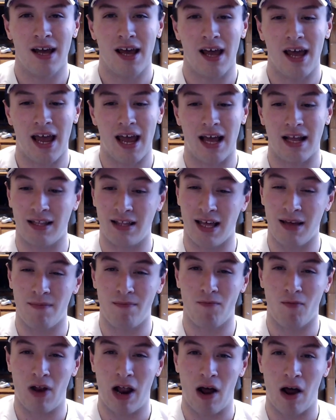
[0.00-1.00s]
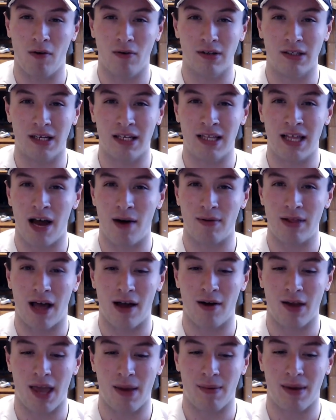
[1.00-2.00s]
and they went out and did that with
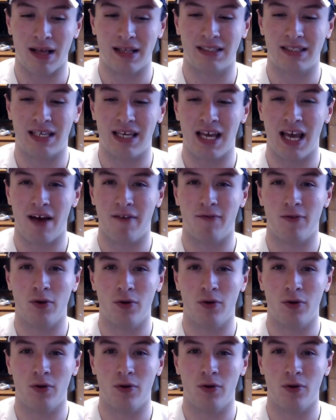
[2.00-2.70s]
that game against Kiev,